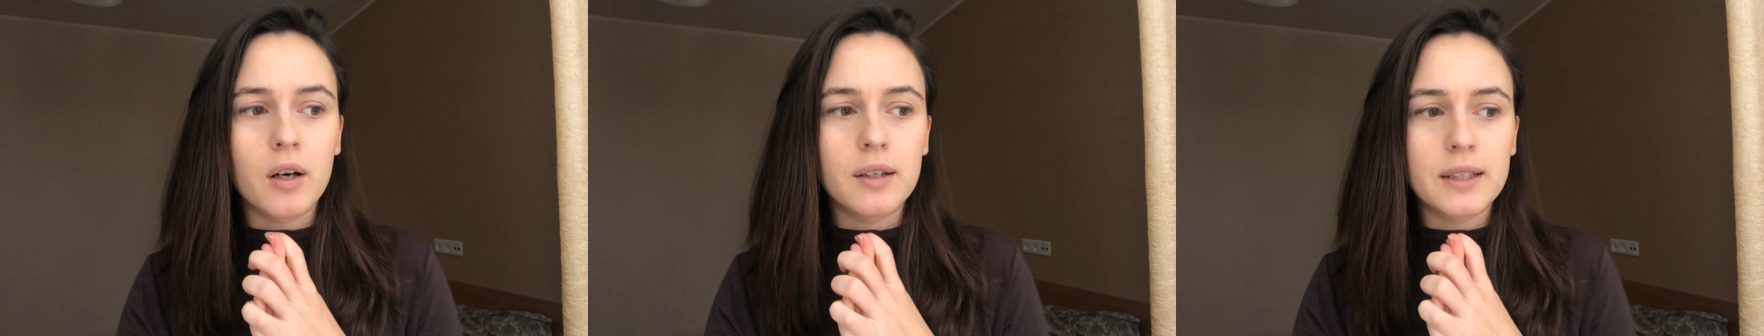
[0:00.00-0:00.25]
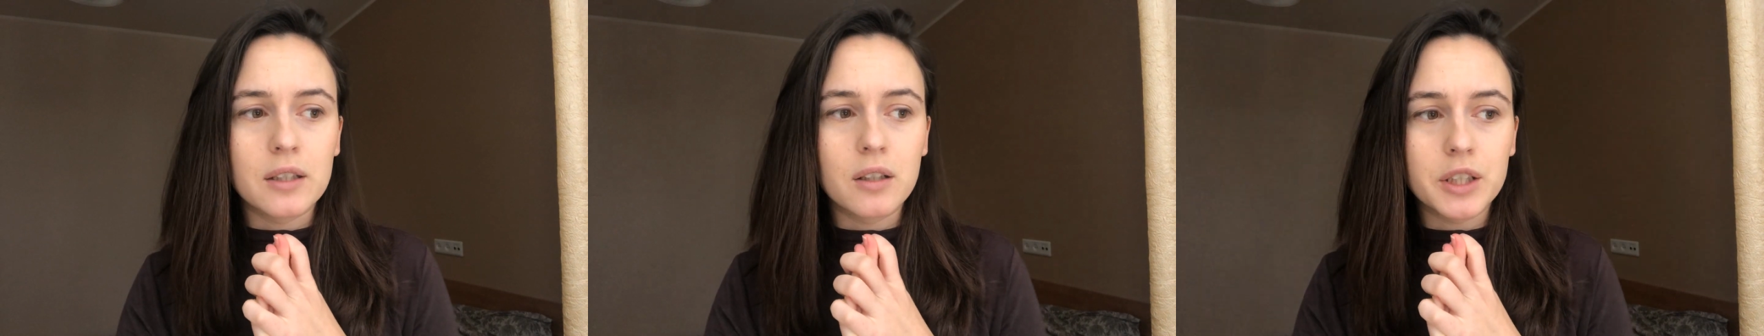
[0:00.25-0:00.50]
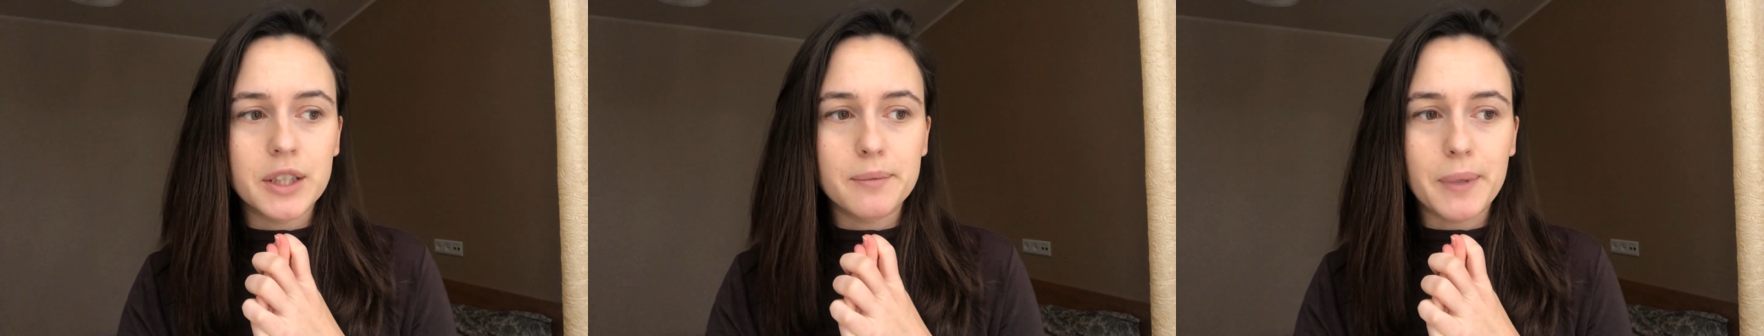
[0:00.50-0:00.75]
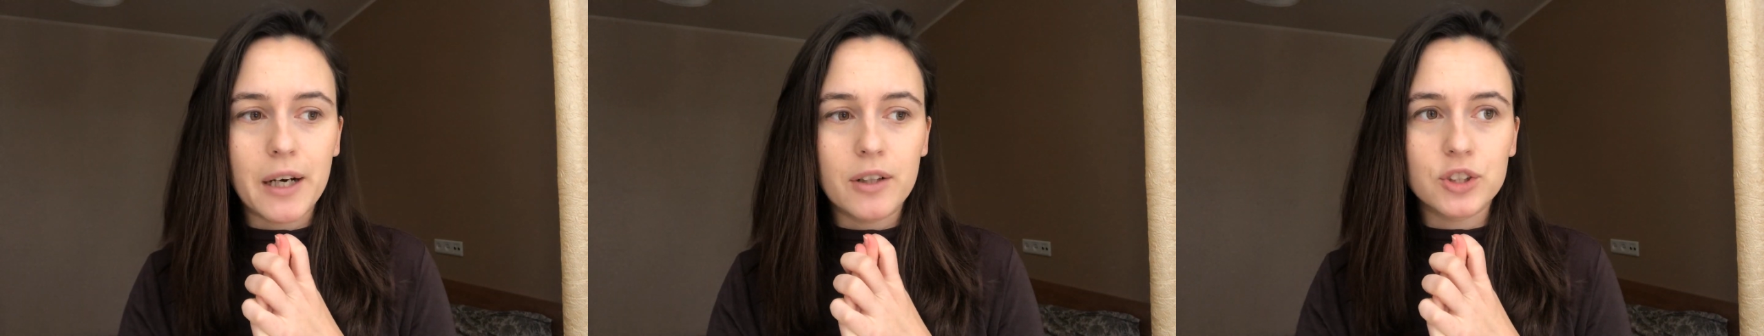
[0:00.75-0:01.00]
and learn
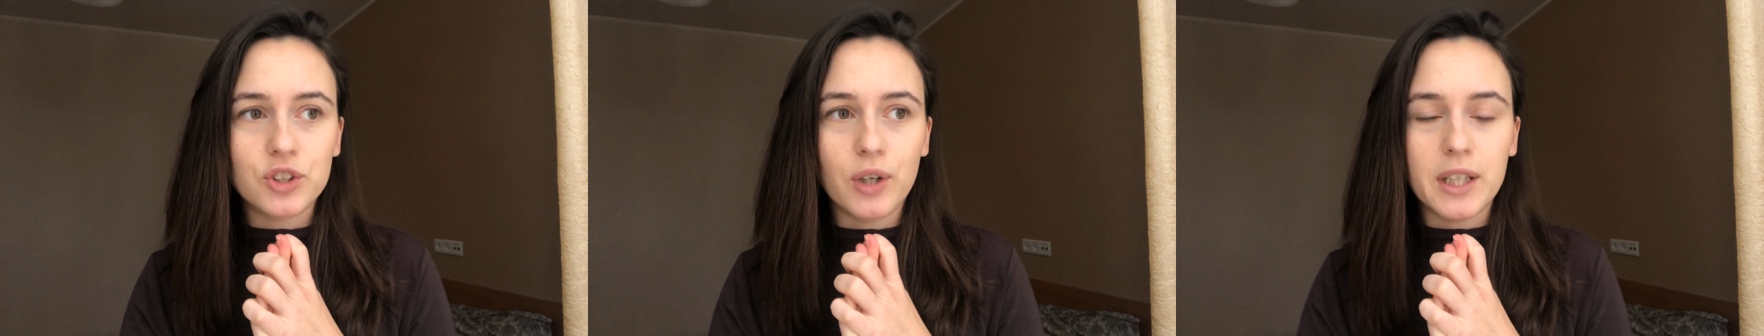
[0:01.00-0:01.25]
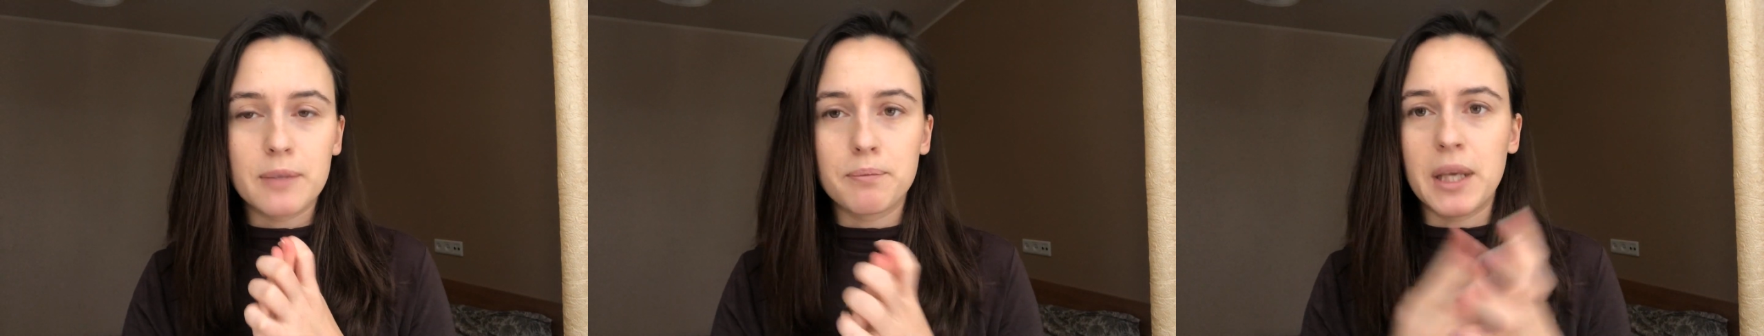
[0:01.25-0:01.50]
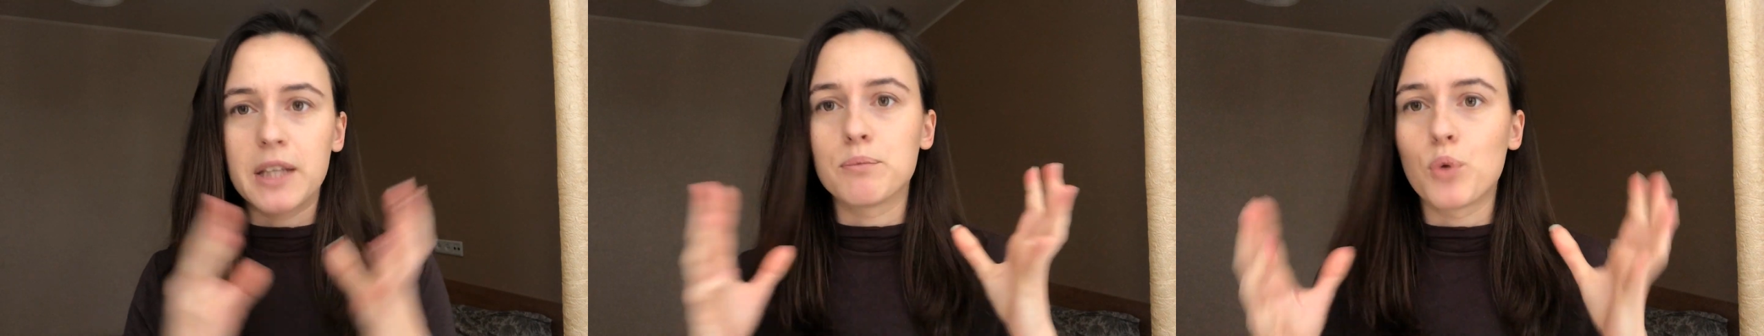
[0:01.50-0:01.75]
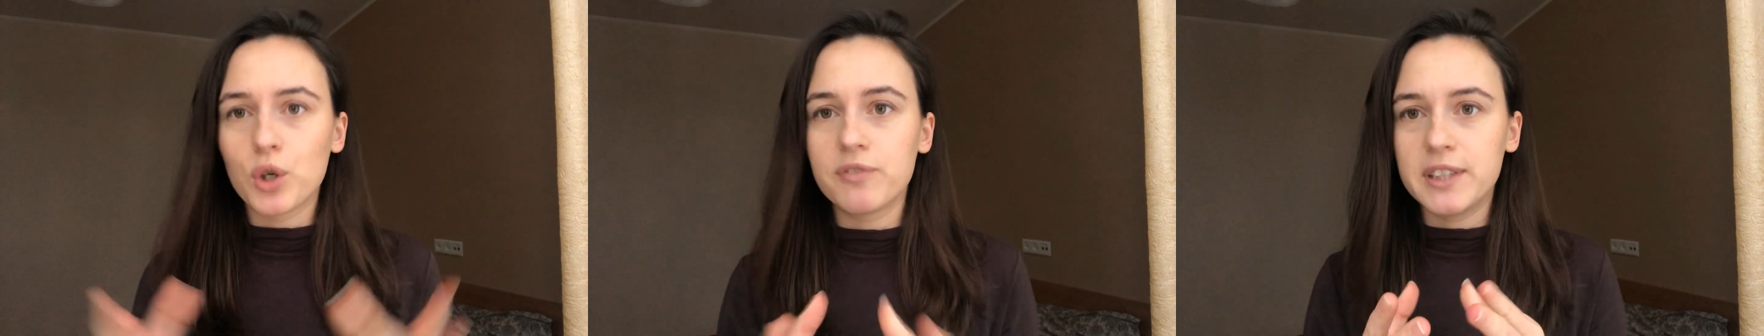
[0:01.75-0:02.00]
about, so I can make
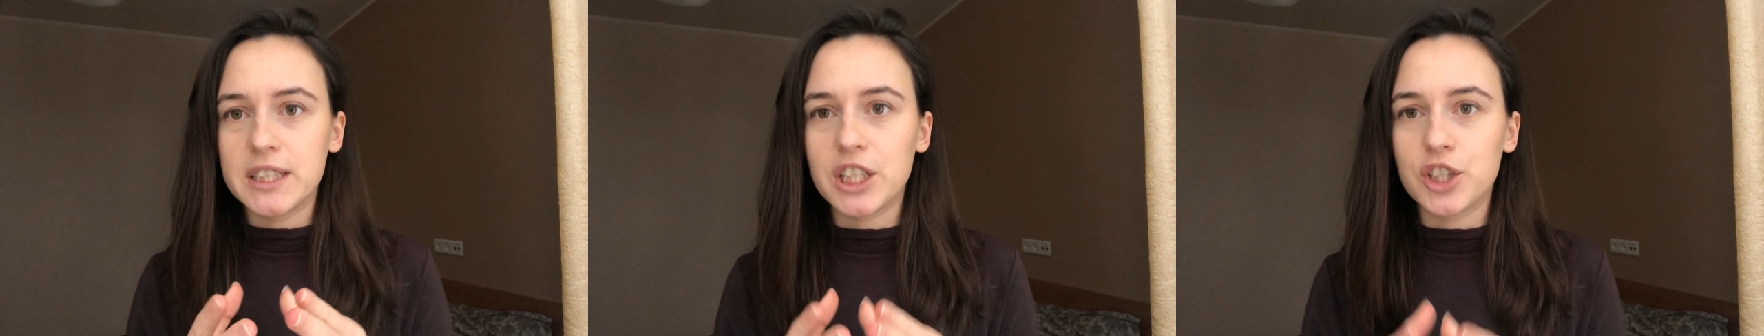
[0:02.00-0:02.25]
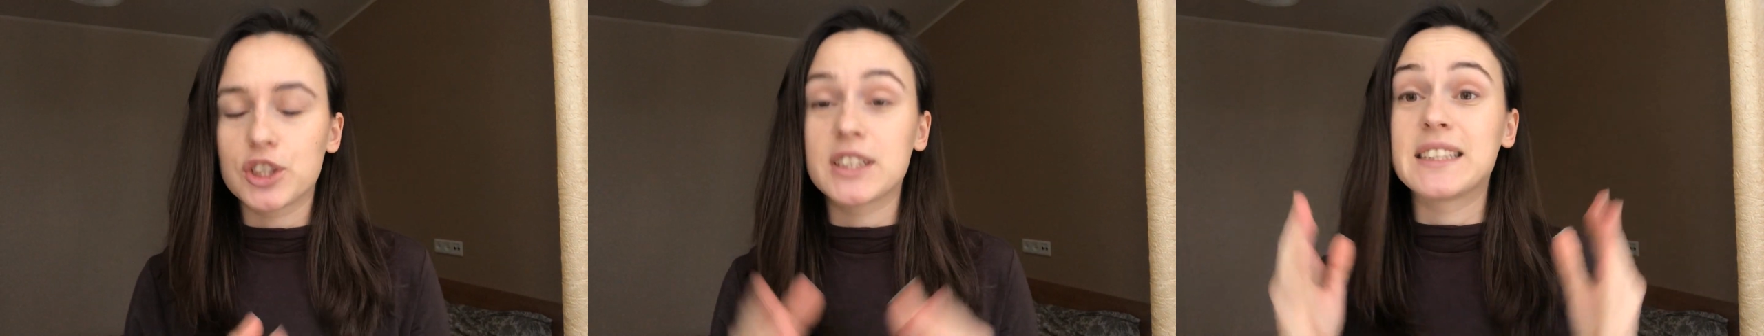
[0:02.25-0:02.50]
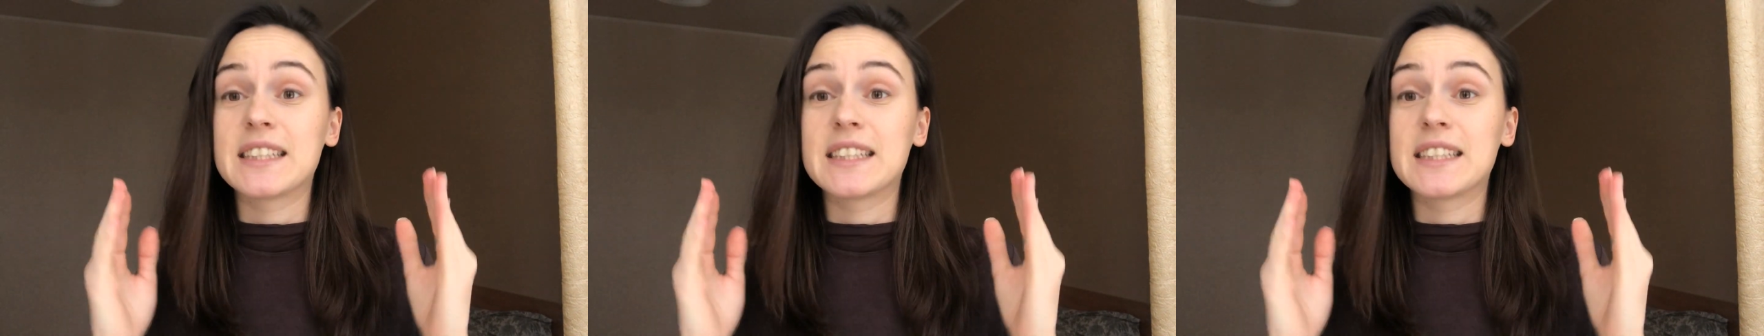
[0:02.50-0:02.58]
more videos.